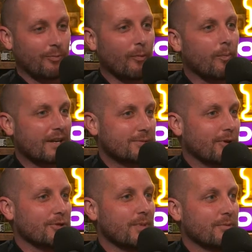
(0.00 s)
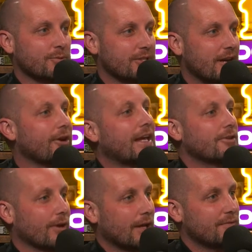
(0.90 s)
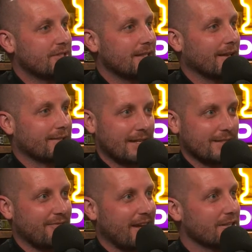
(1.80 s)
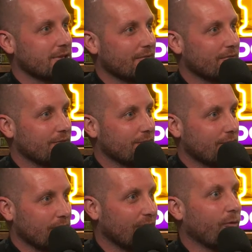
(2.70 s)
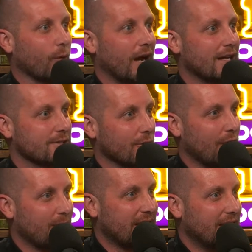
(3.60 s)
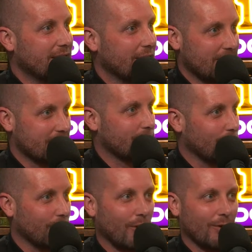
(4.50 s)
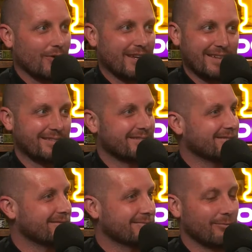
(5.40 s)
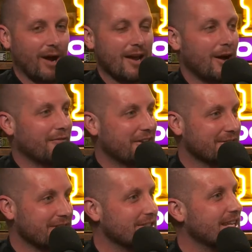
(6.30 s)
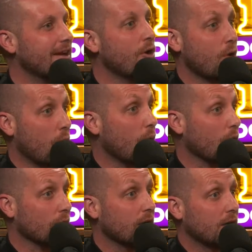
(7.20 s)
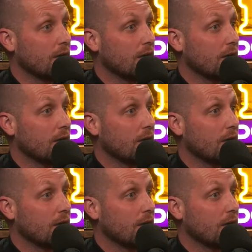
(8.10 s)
But it's one of those moments where you say, okay, either LAFC takes advantage of the 4 guys that are coming in here and they score a goal and they ride off into the sunset, or